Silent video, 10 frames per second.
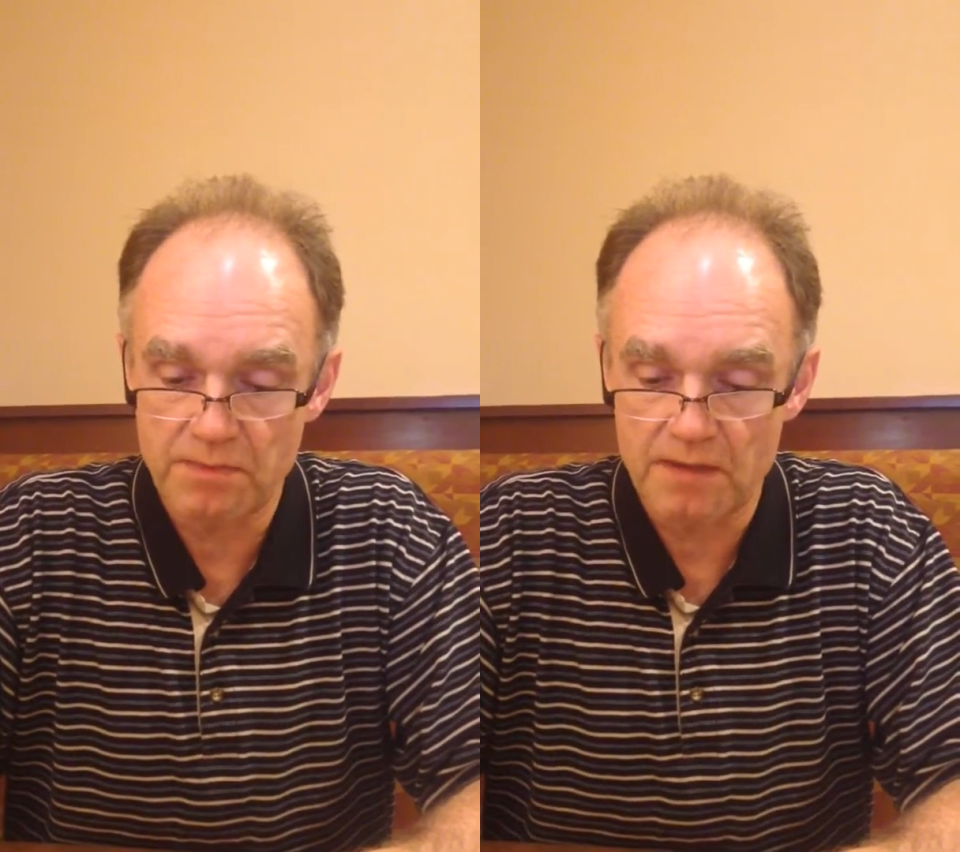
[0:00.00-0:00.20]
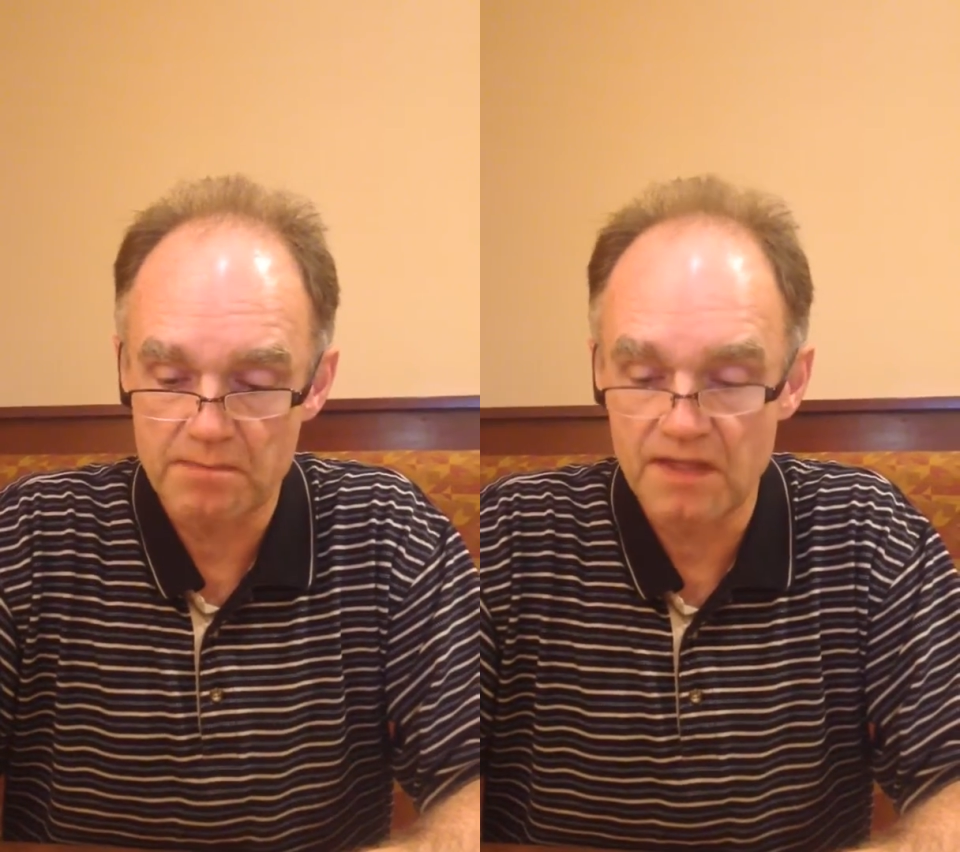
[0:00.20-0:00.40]

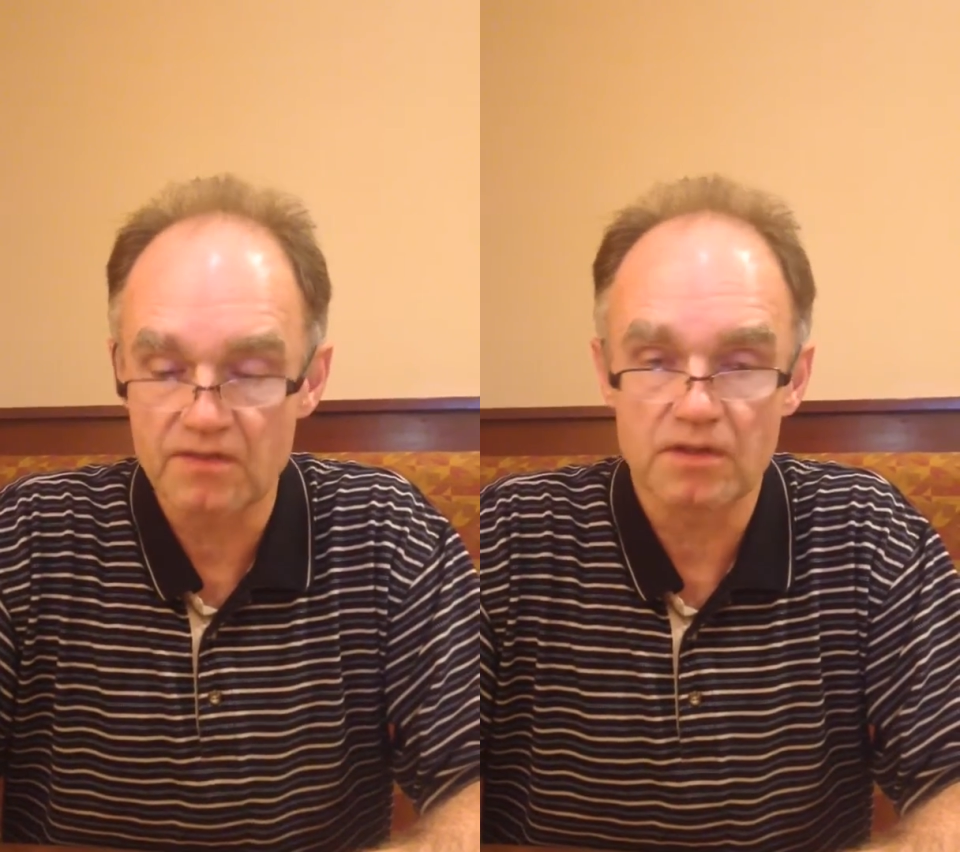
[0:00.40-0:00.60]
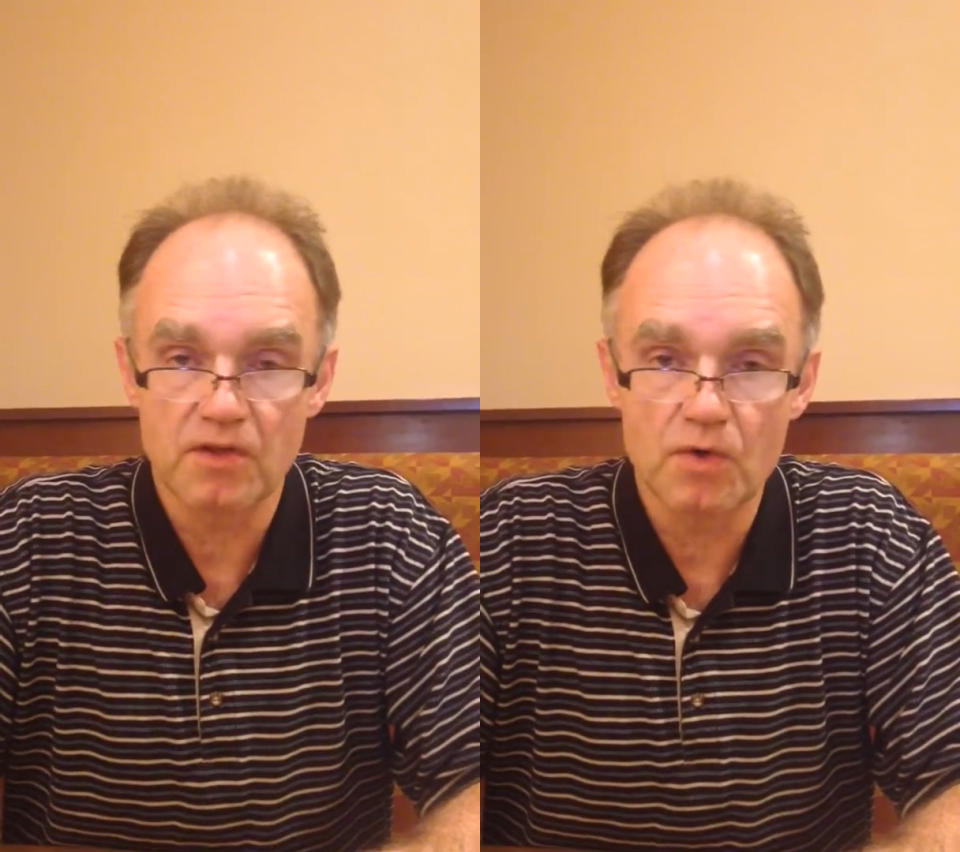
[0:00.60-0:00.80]
by being
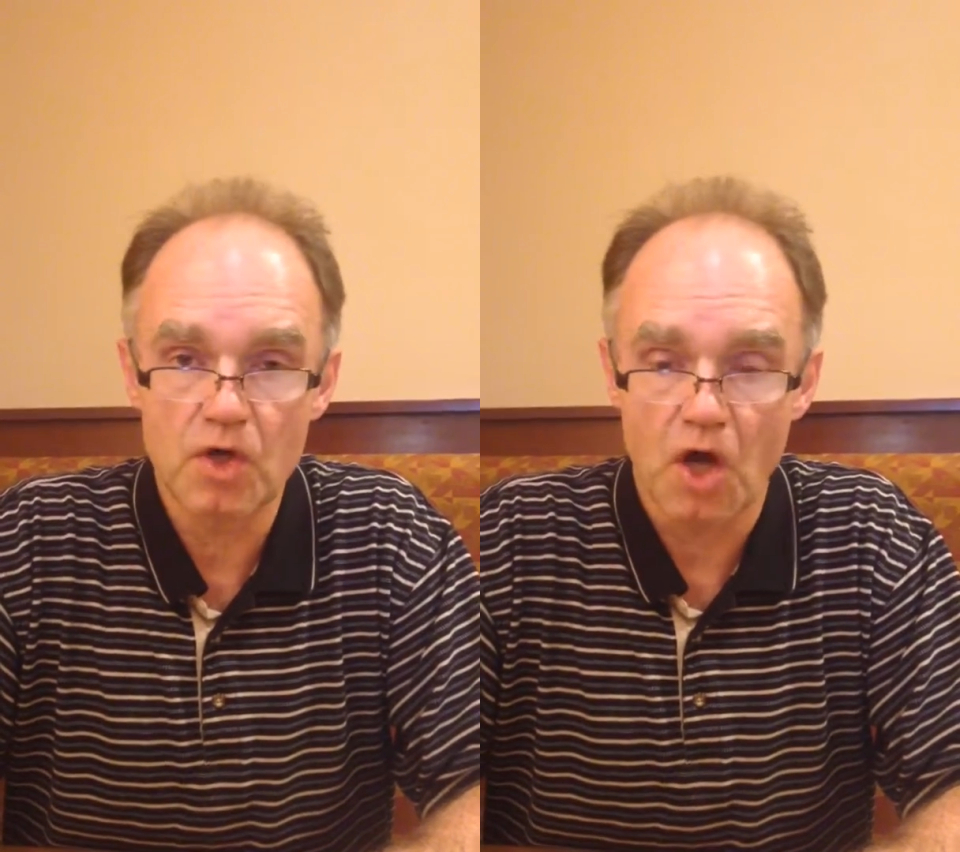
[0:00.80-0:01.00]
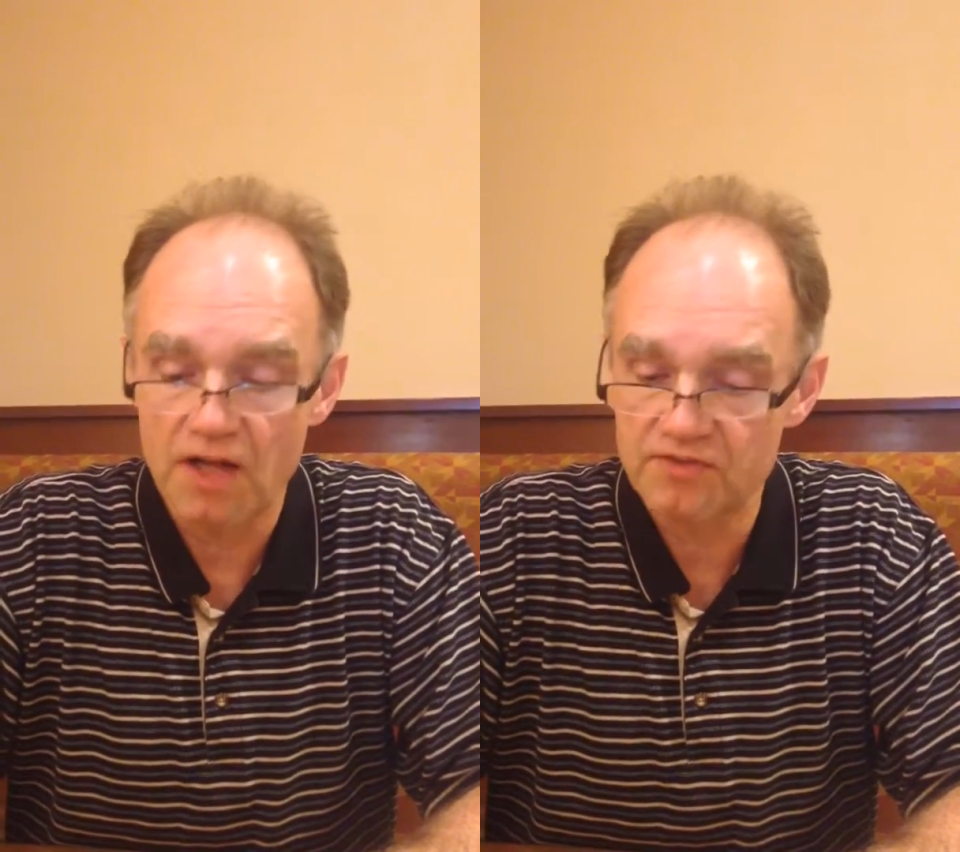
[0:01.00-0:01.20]
the
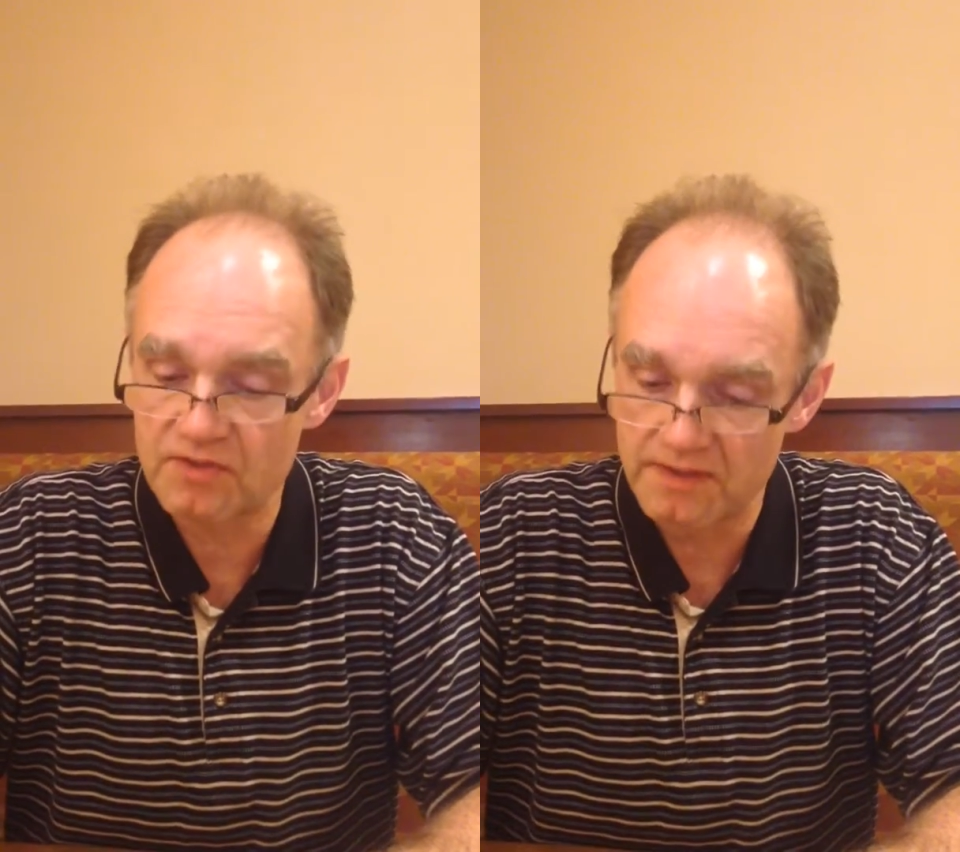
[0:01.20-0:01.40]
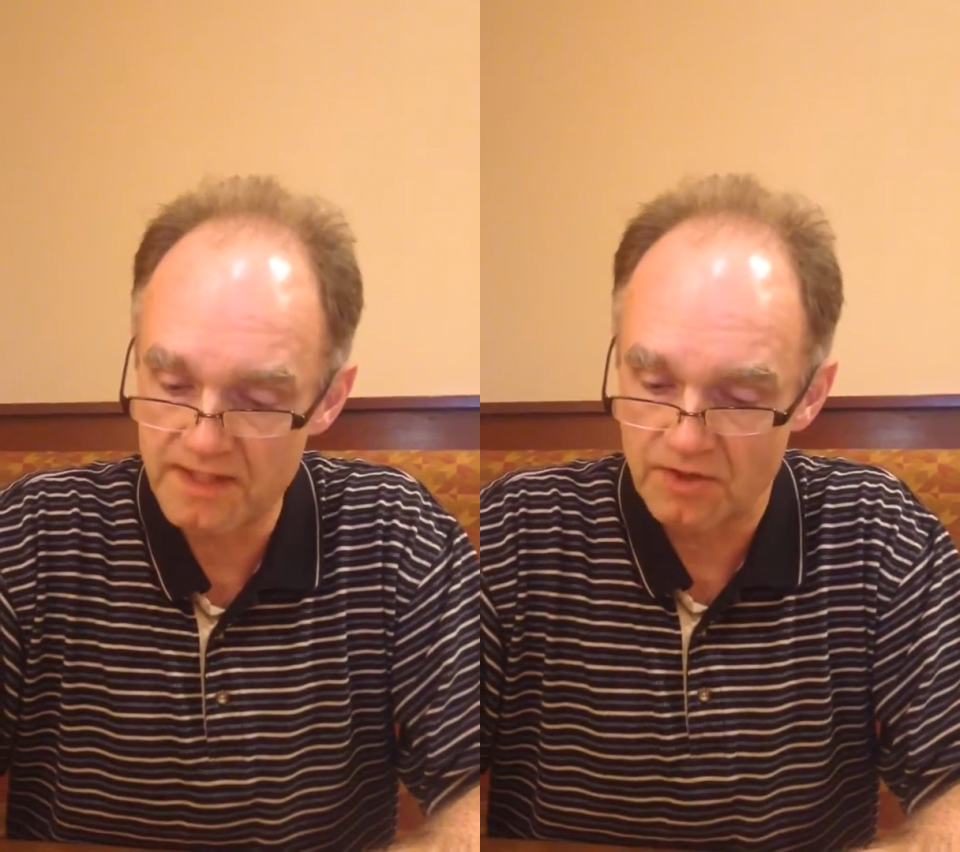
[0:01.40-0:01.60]
low-cost
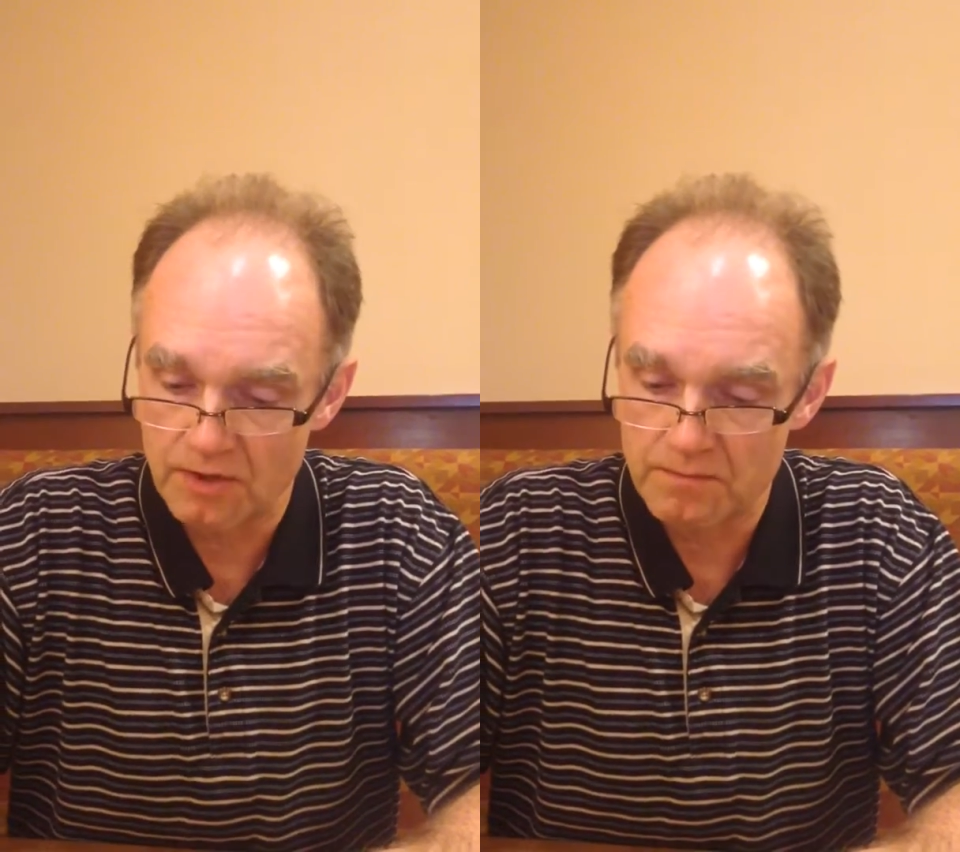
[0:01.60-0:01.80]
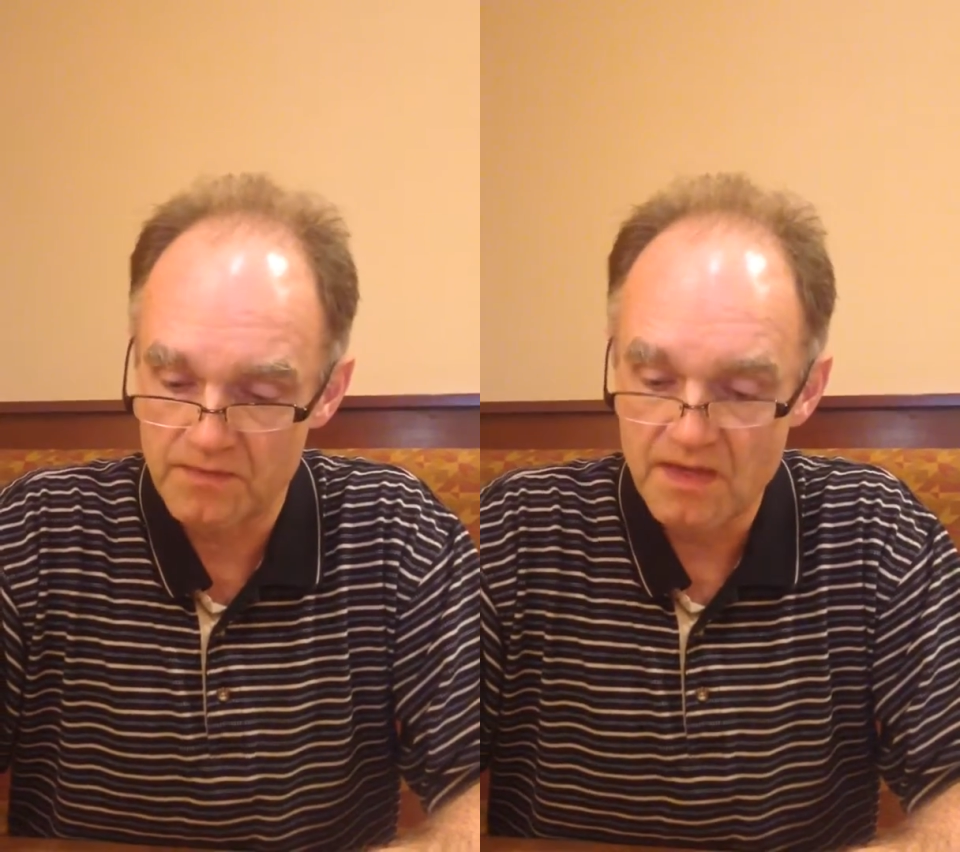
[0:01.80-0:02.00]
leader,